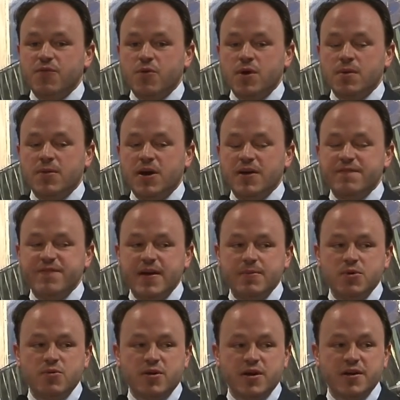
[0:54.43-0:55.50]
forum on
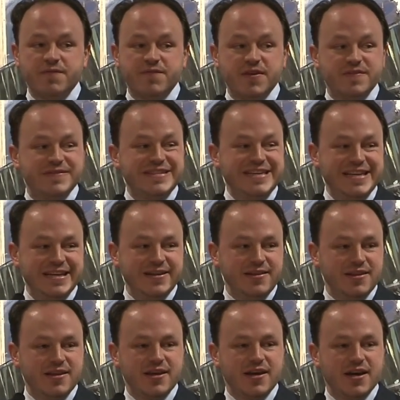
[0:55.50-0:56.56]
February
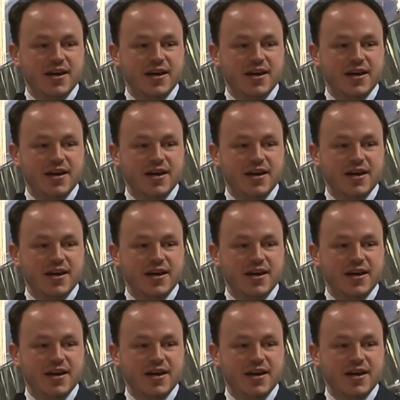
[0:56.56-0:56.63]
fifteenth.